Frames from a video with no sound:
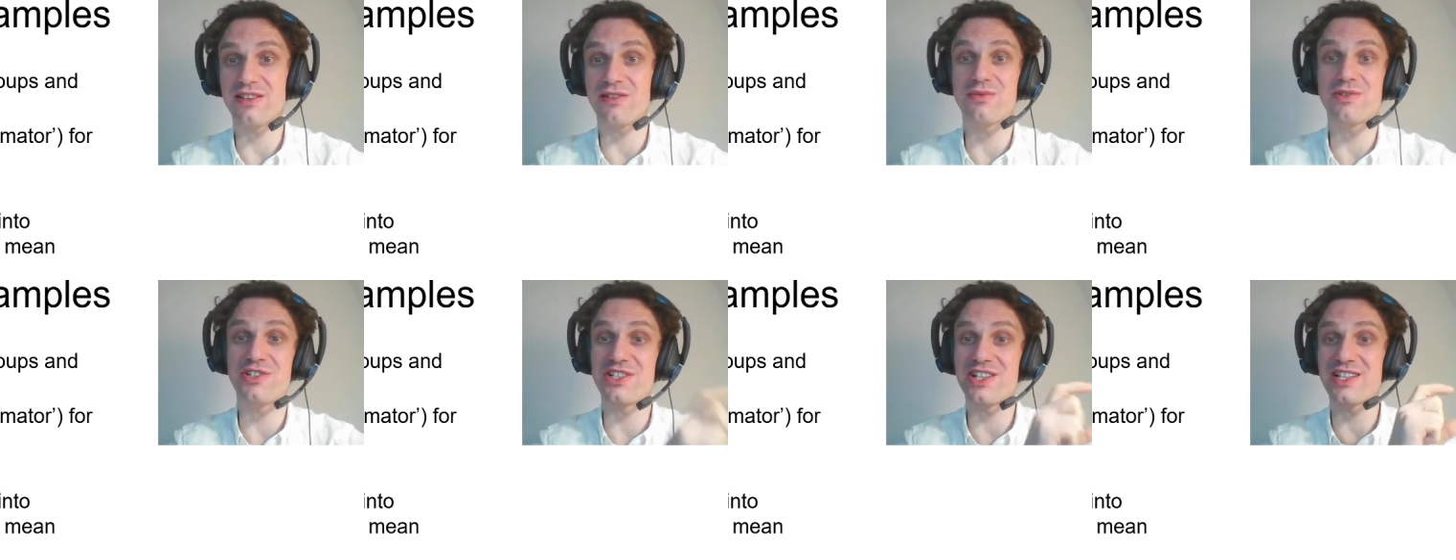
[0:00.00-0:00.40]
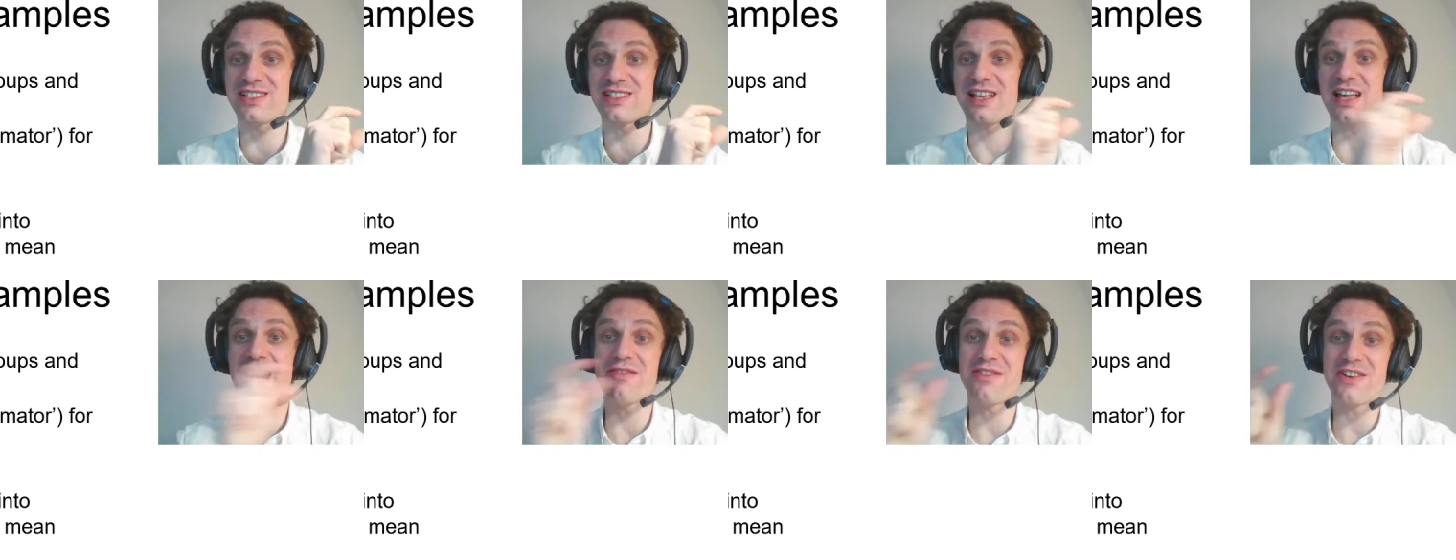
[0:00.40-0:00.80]
you would just
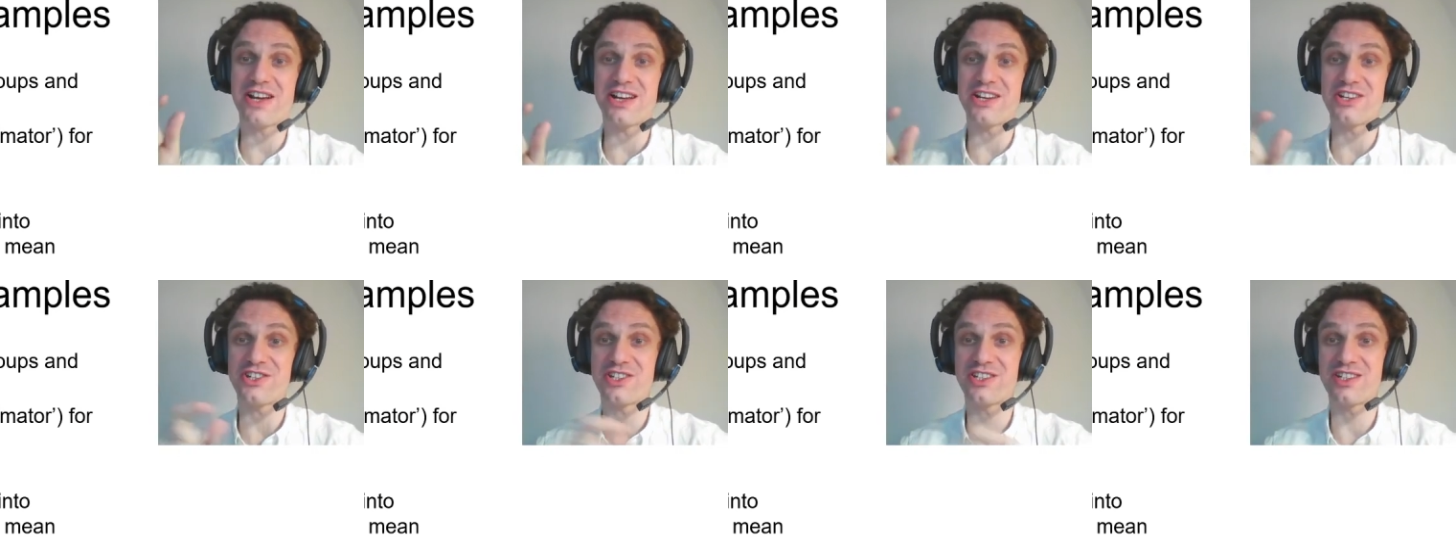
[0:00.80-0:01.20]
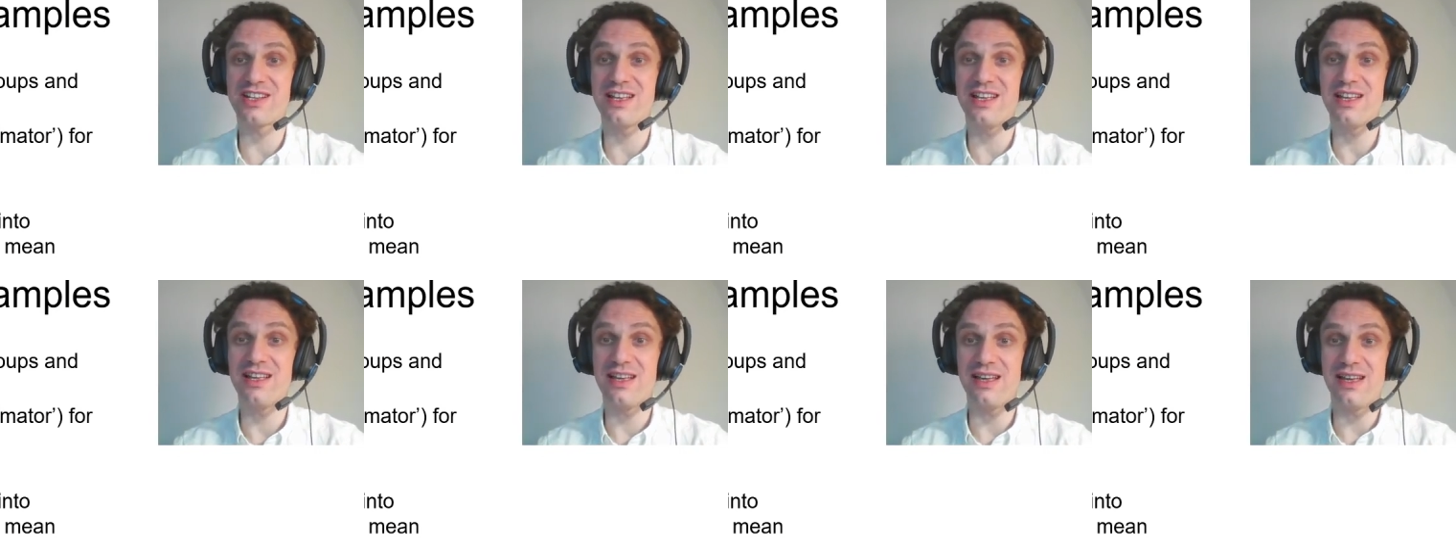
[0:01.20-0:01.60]
average
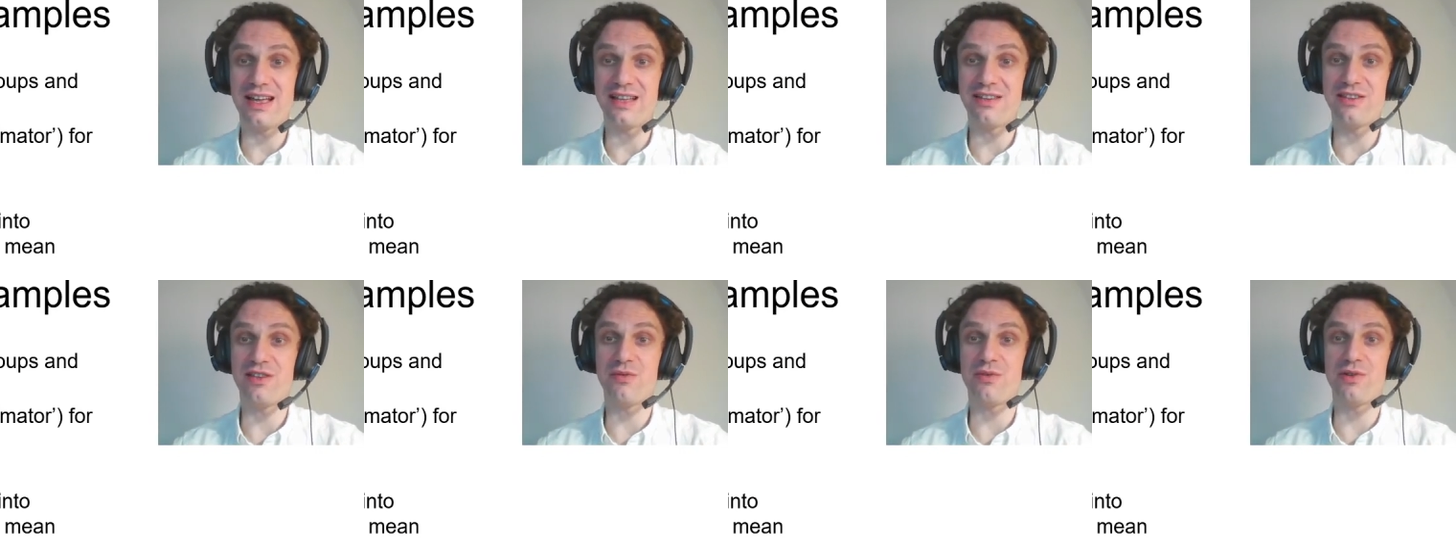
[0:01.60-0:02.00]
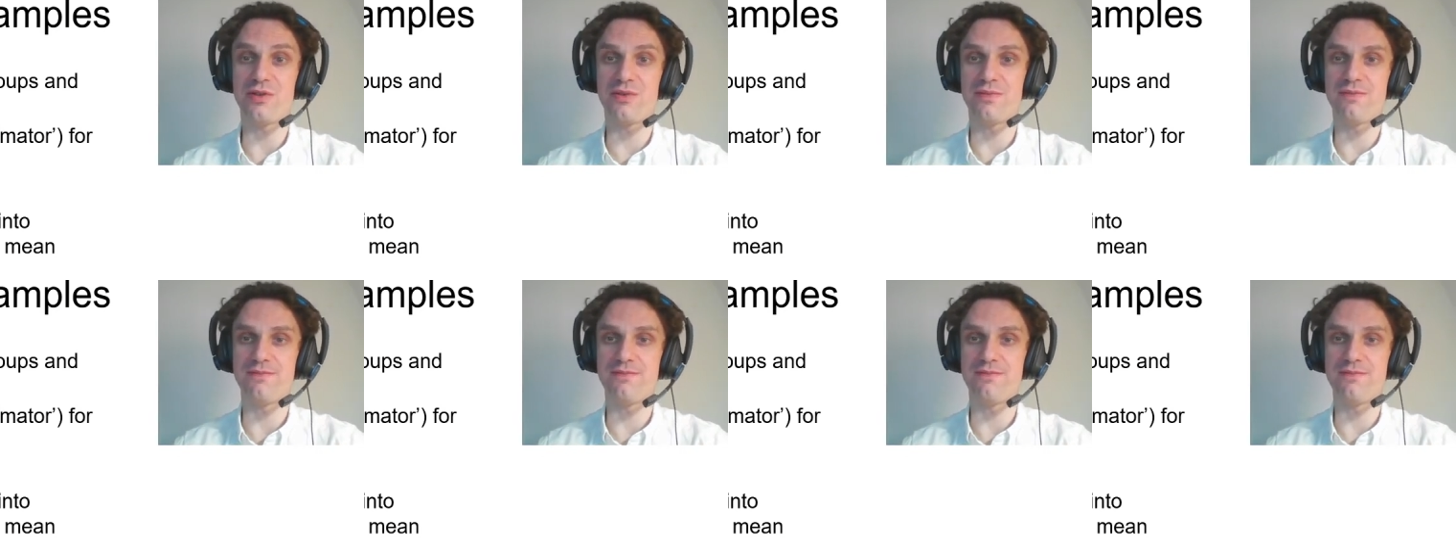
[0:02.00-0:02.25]
and you would